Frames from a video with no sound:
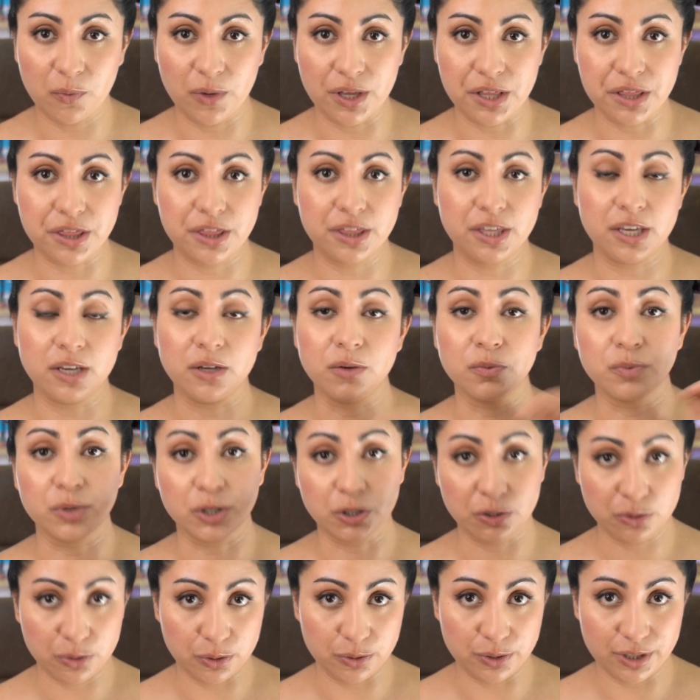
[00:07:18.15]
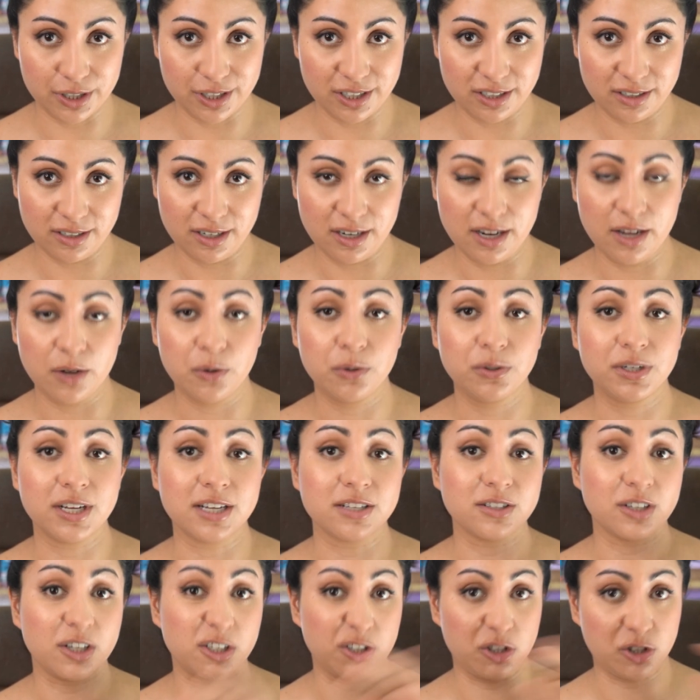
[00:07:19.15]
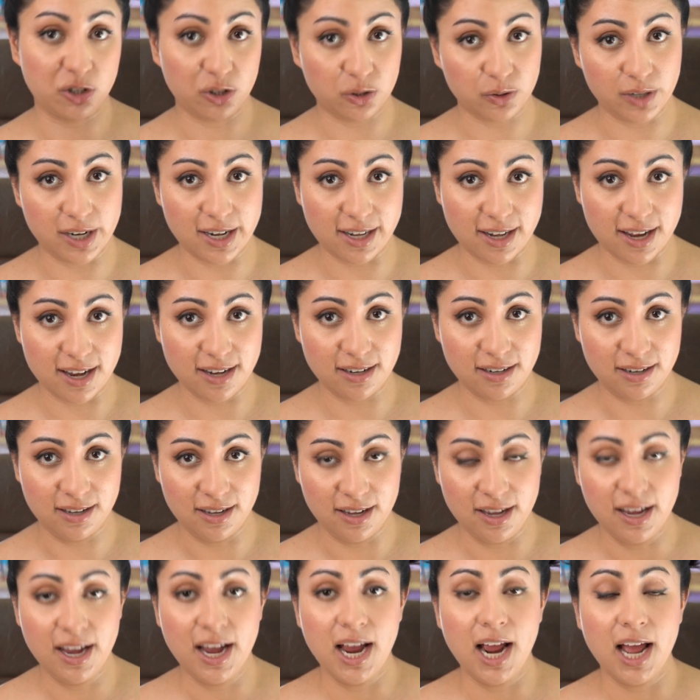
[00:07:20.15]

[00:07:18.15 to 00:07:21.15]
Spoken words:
with the recruiter who does a screening.